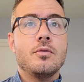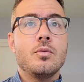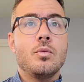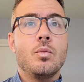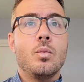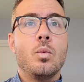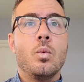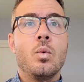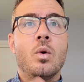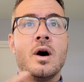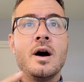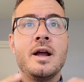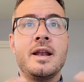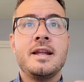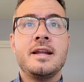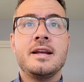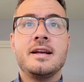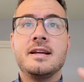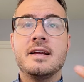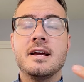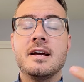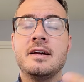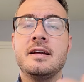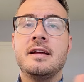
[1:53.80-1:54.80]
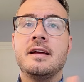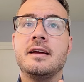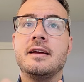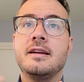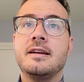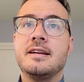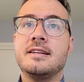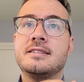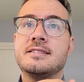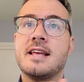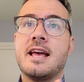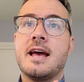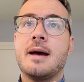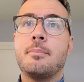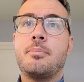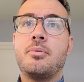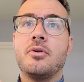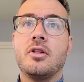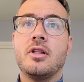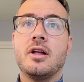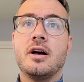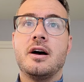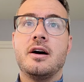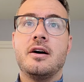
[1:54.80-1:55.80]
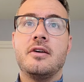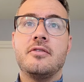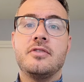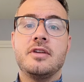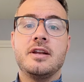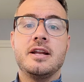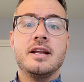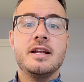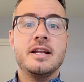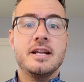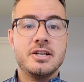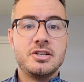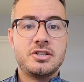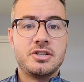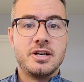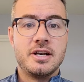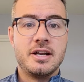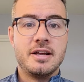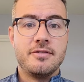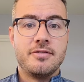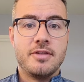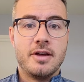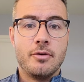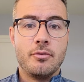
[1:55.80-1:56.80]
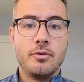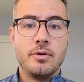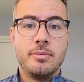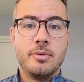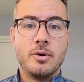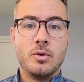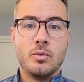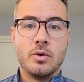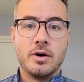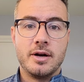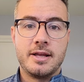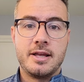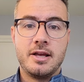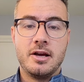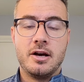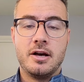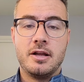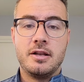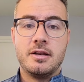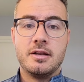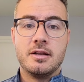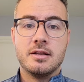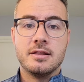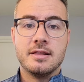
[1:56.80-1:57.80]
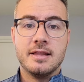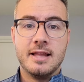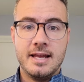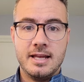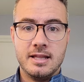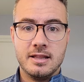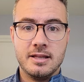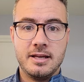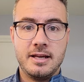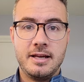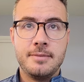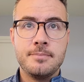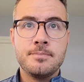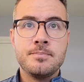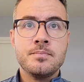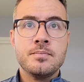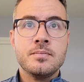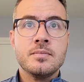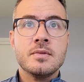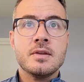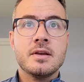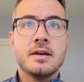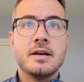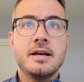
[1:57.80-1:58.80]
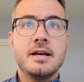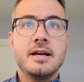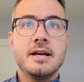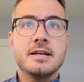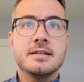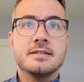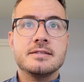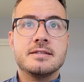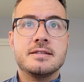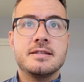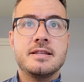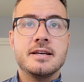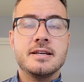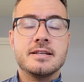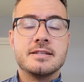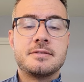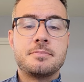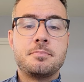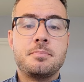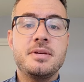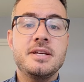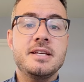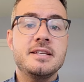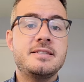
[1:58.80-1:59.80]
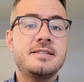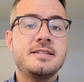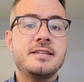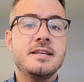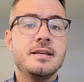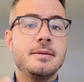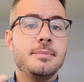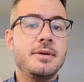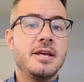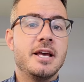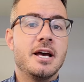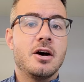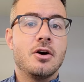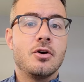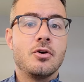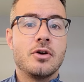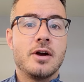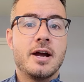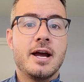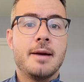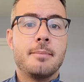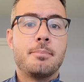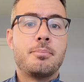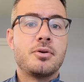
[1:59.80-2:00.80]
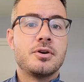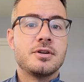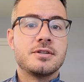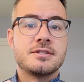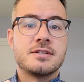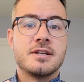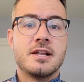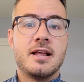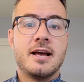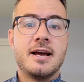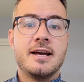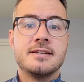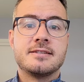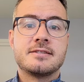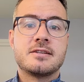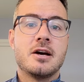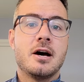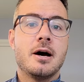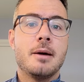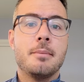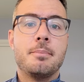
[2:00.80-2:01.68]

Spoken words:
one example of an initiative that we've been working on lately is this PCBL grant, personalized